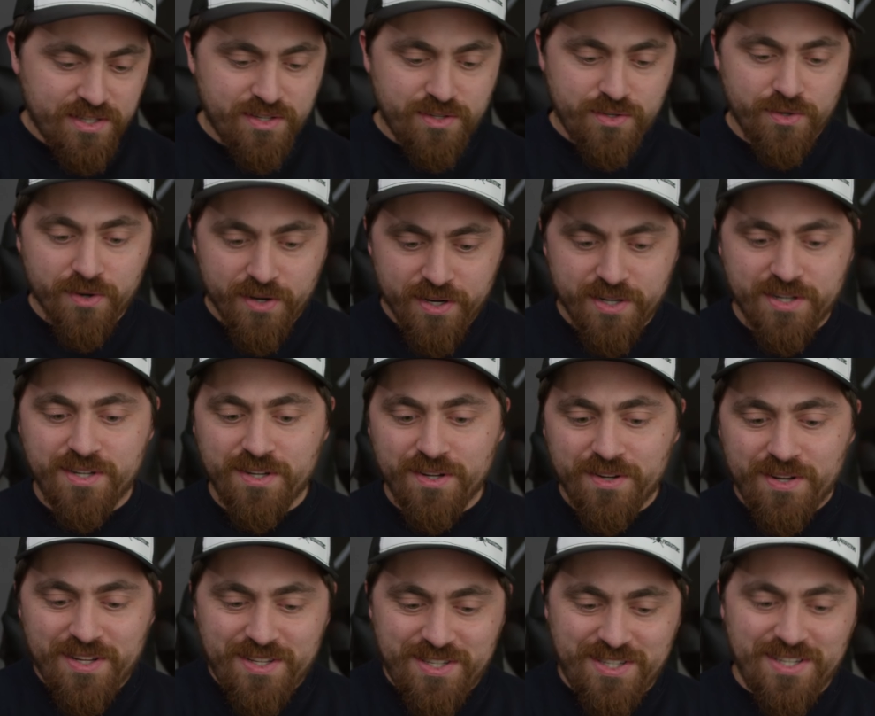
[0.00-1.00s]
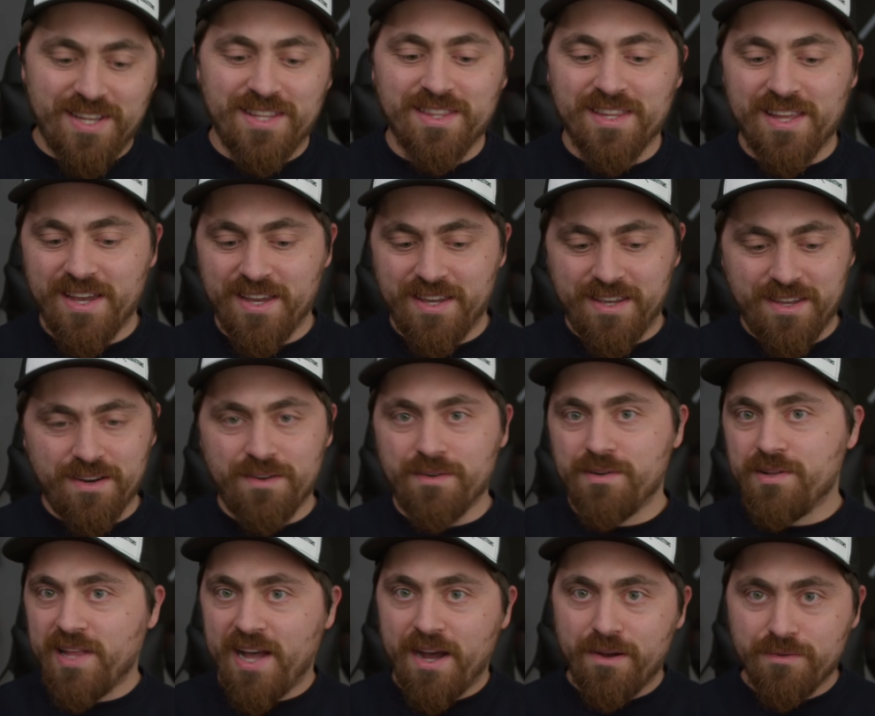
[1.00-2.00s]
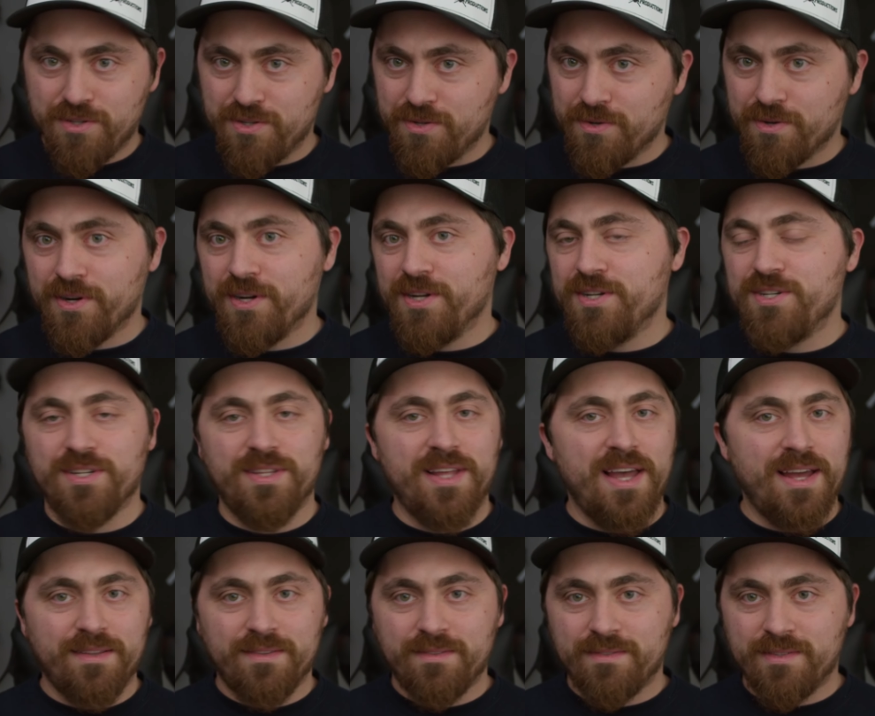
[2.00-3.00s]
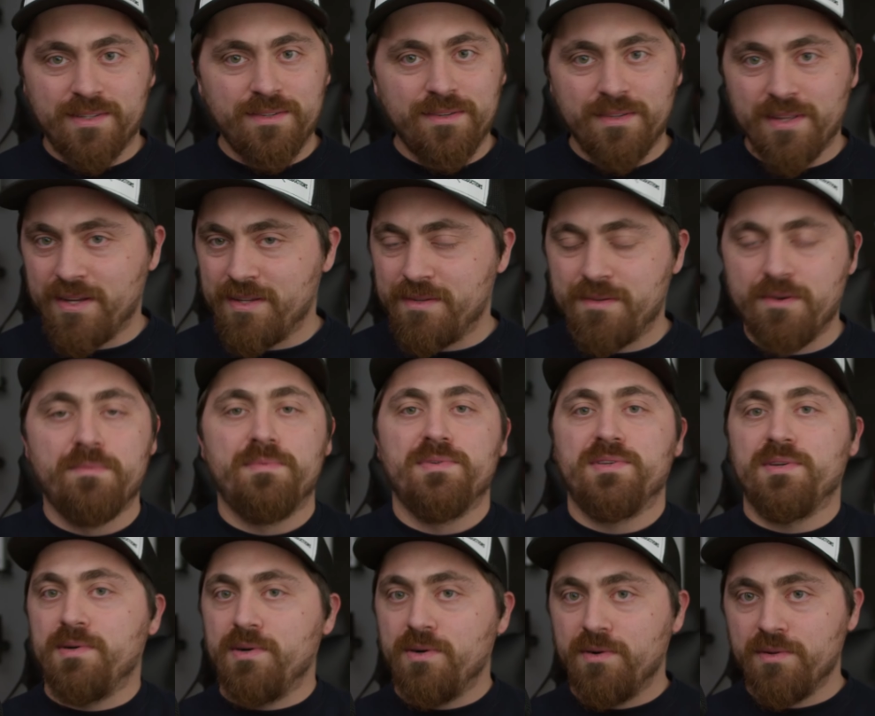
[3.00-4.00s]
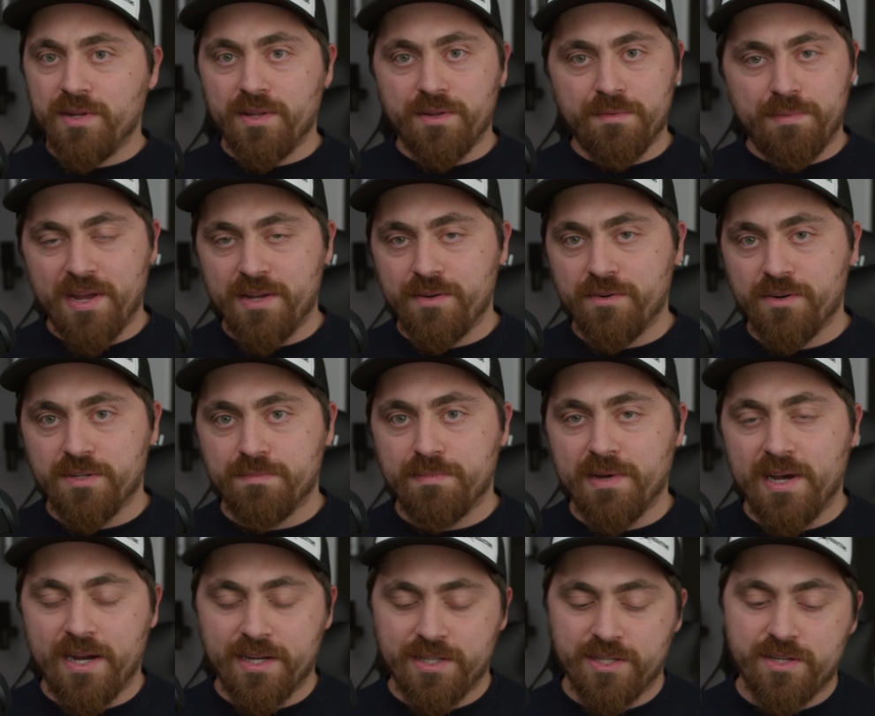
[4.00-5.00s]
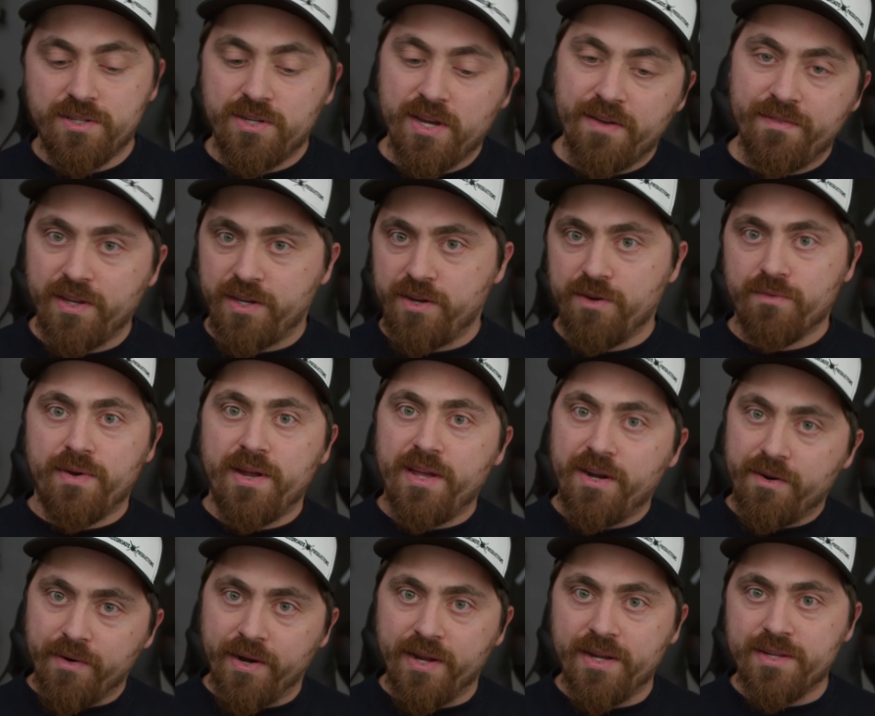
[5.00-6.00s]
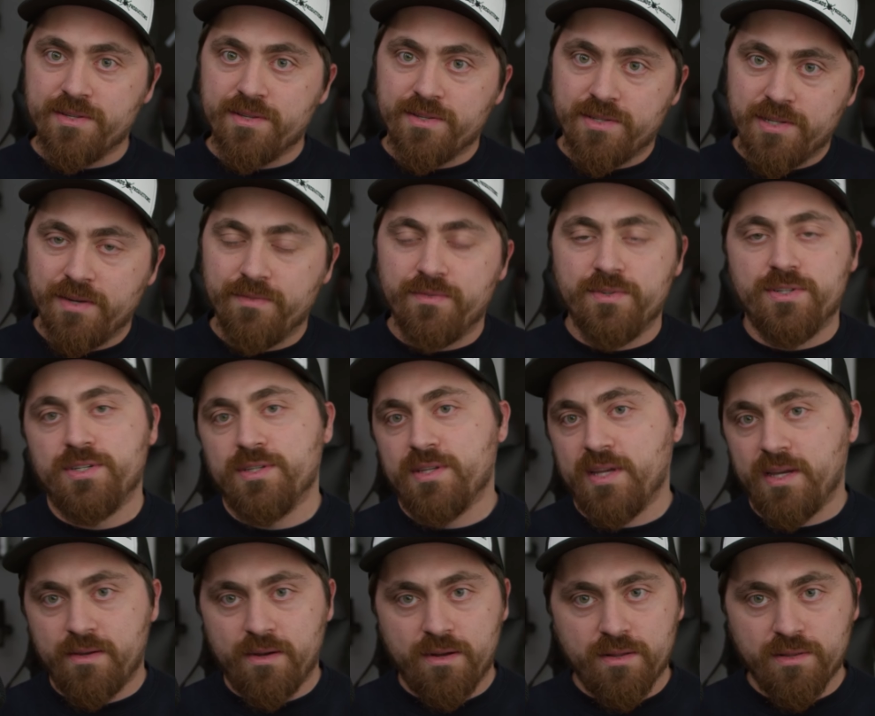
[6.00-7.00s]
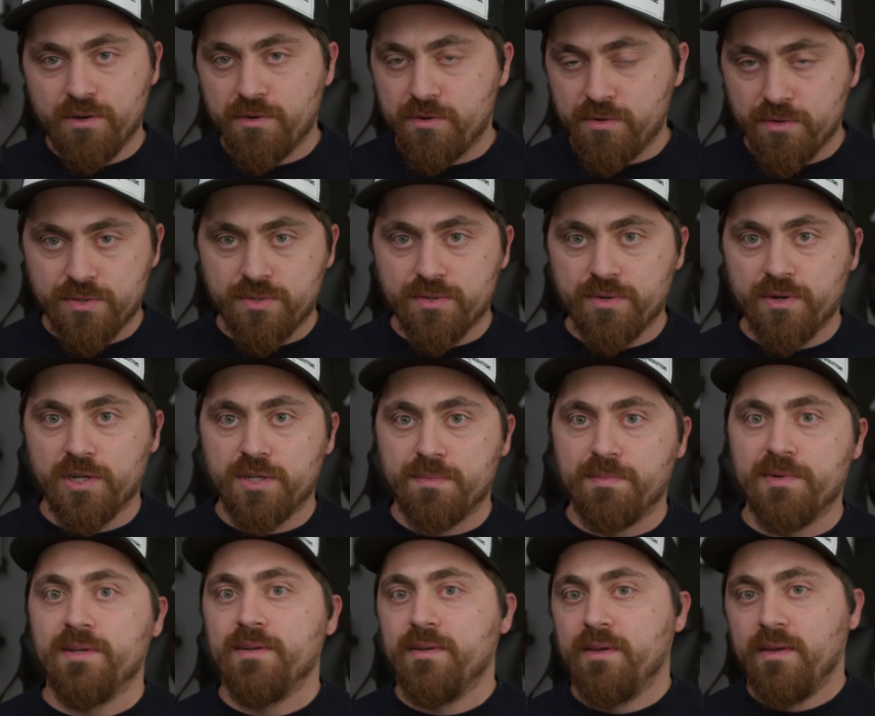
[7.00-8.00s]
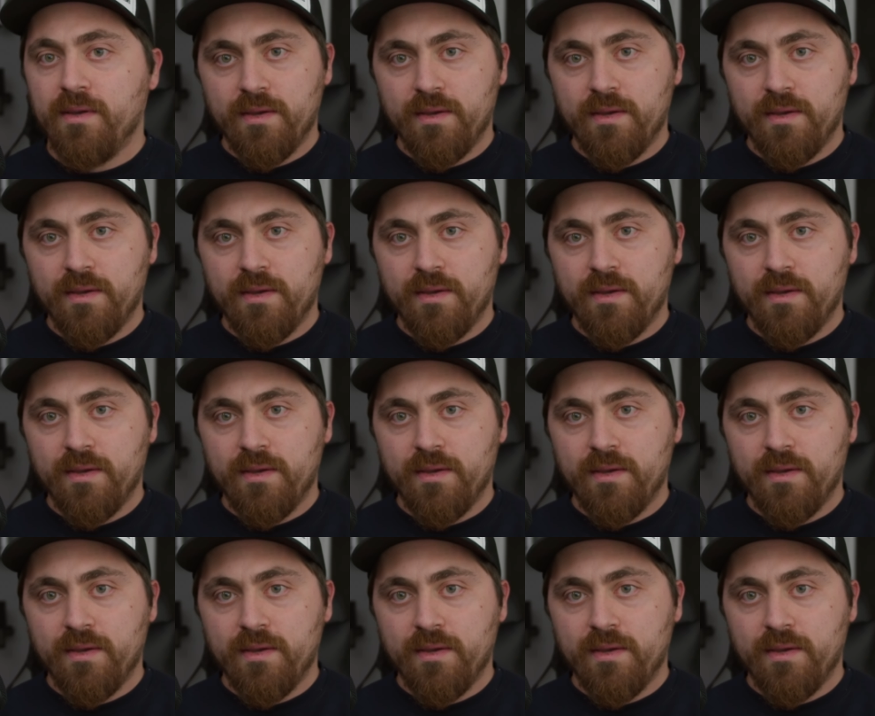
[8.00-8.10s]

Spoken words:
storage units and like cloud storage, and that it opens a whole another Pandora's box because you have like your RAID arrays and stuff, which is like all local storage, but